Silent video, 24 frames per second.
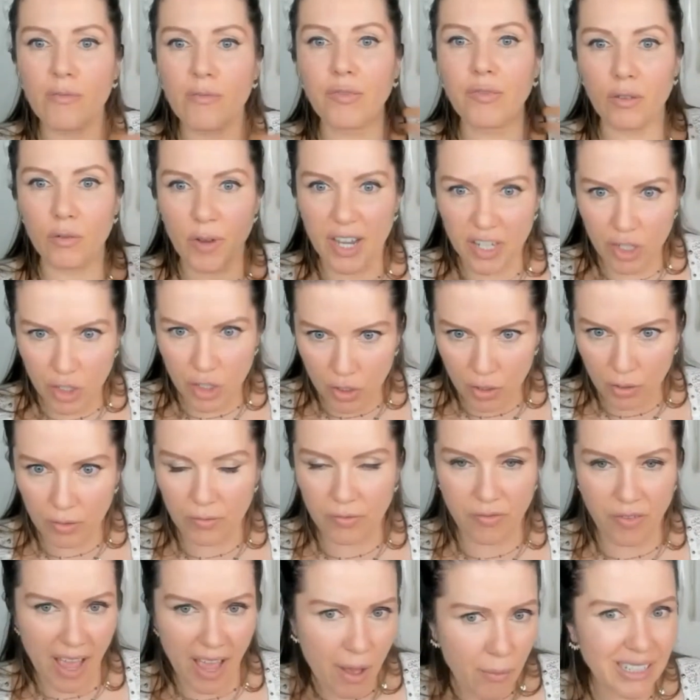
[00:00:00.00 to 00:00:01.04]
influential
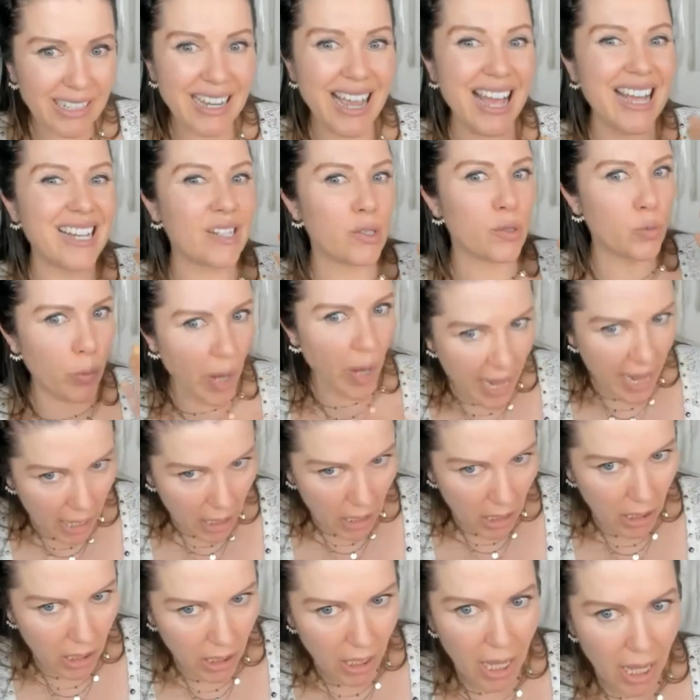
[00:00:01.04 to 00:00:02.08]
family as
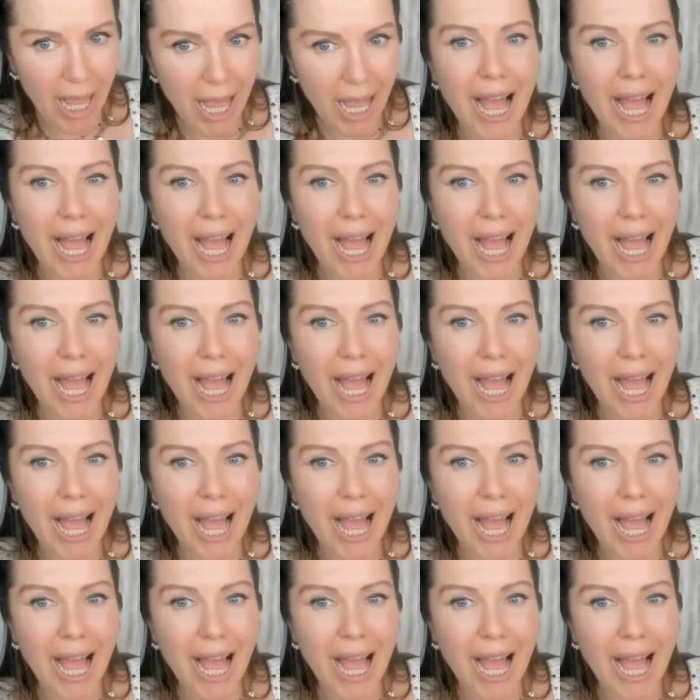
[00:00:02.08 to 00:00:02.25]
well.